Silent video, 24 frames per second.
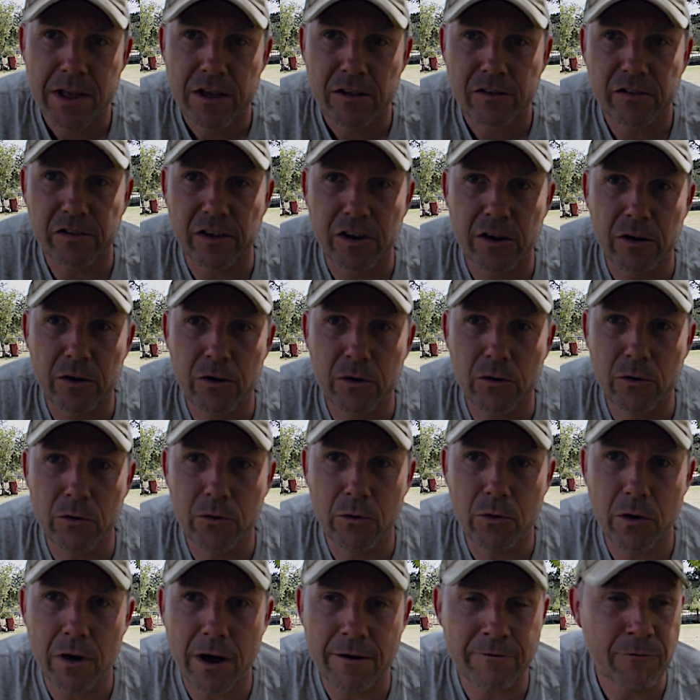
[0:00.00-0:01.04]

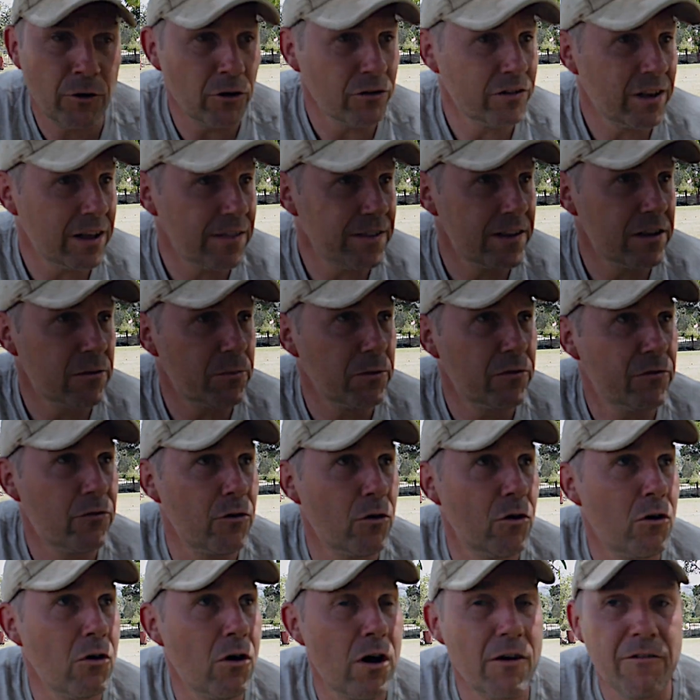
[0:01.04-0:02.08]
So I've not done this
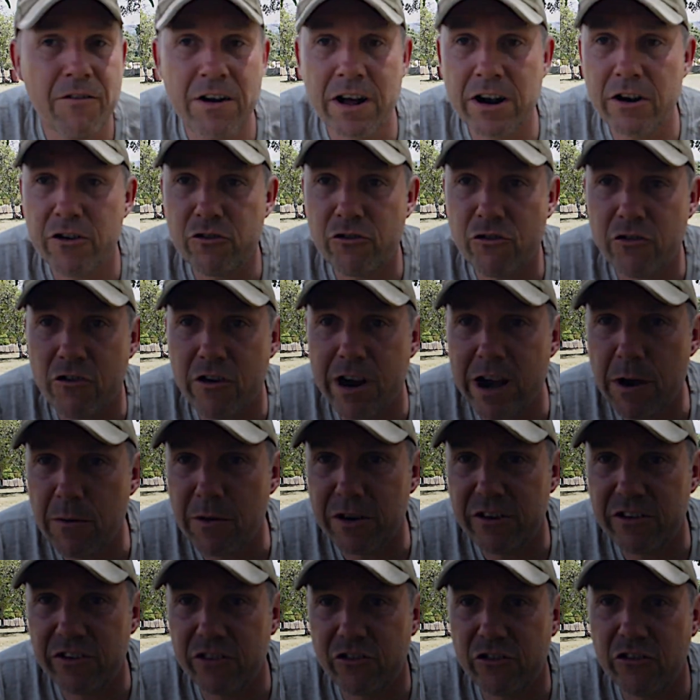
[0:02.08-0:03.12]
before. I found a tree
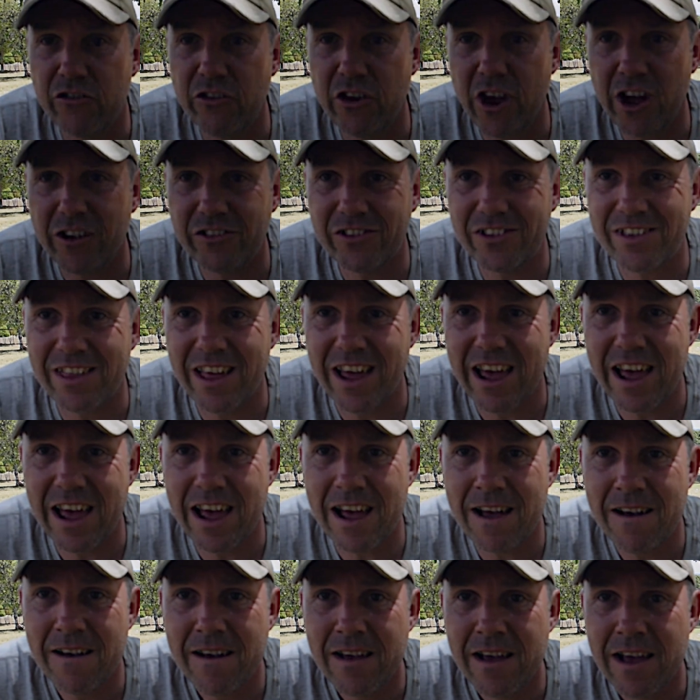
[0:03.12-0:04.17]
which is just
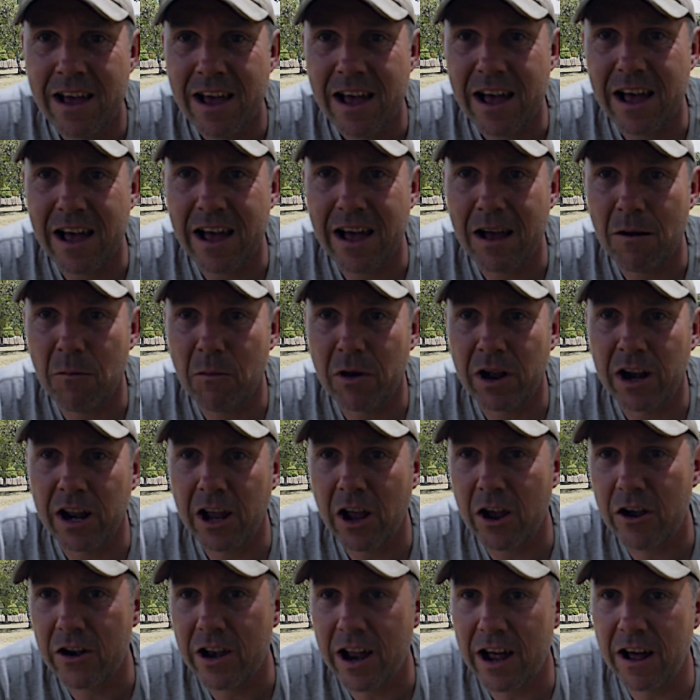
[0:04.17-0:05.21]
there, and we're
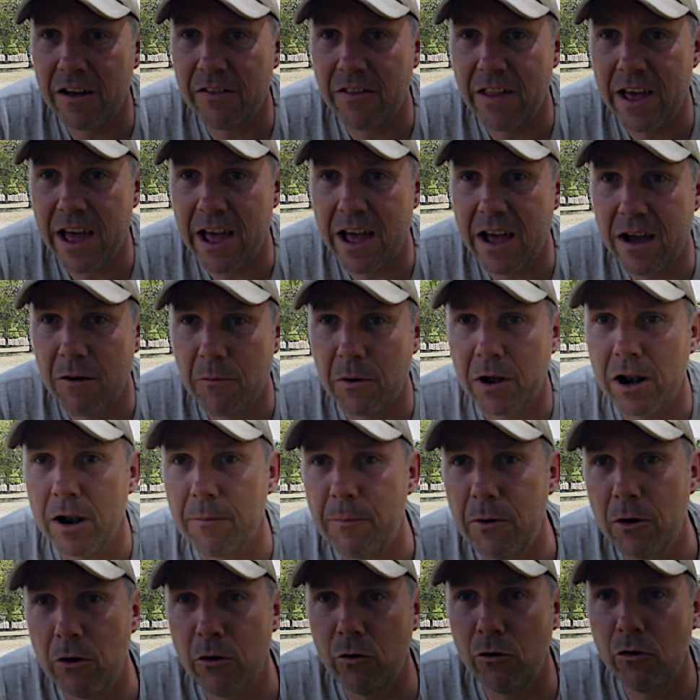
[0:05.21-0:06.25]
going to go down there, we're going
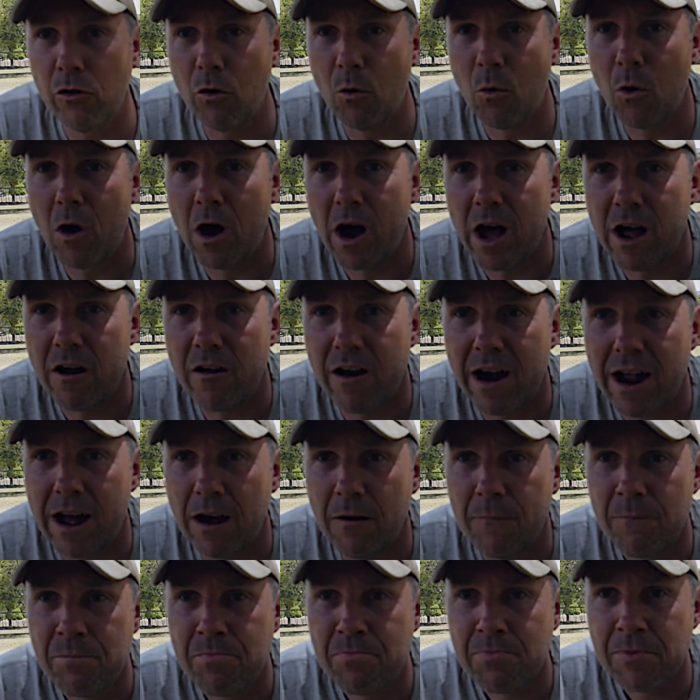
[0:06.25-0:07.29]
to pull the wire
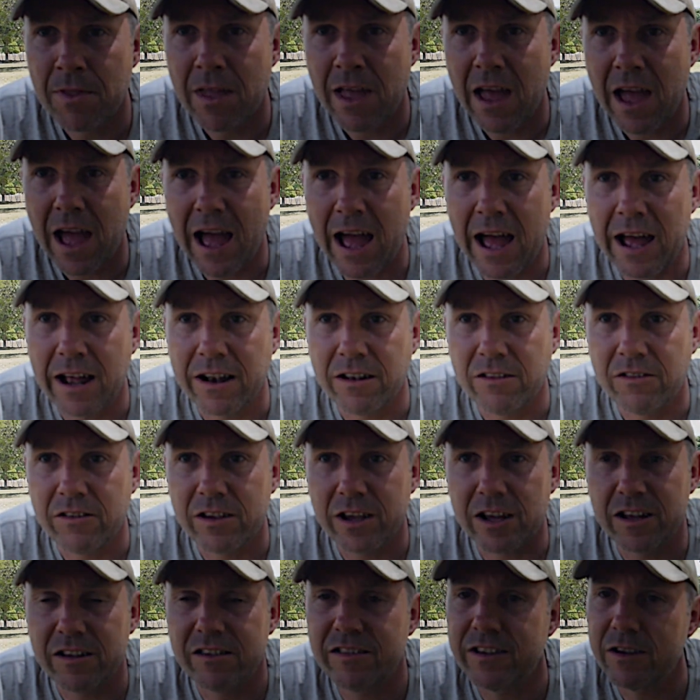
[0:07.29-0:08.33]
out
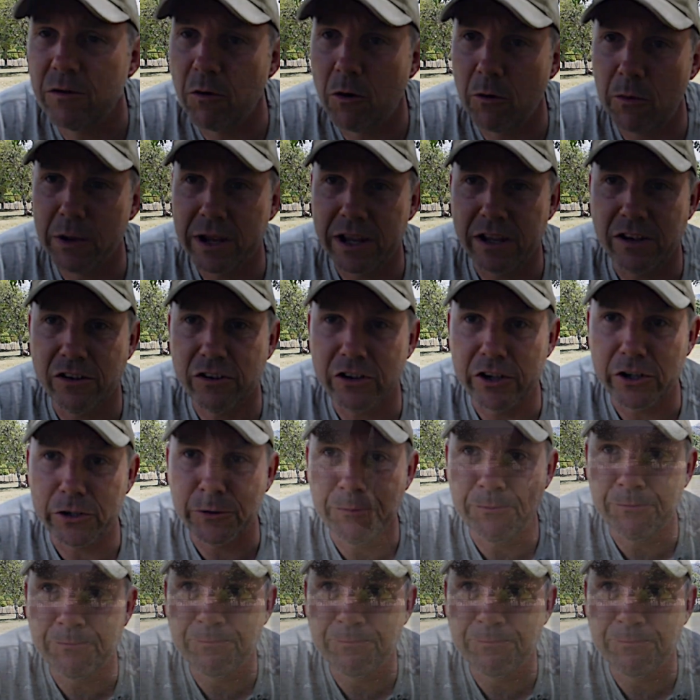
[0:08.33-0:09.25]
and see what we can do.